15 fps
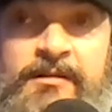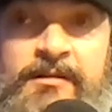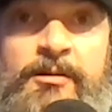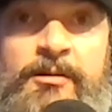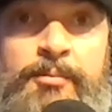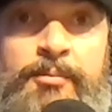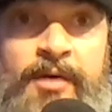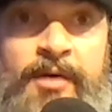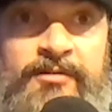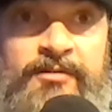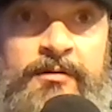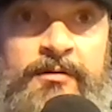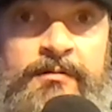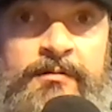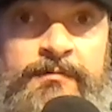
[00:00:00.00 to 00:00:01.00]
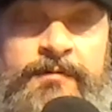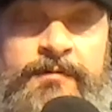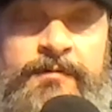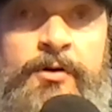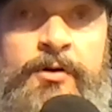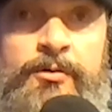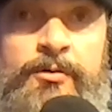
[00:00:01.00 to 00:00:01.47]
compressor
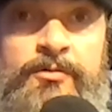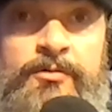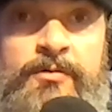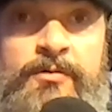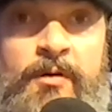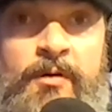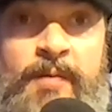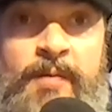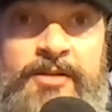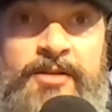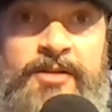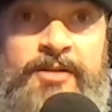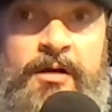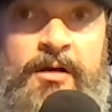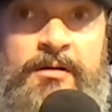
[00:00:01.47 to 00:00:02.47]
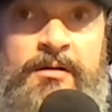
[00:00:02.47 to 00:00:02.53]
froze on my truck,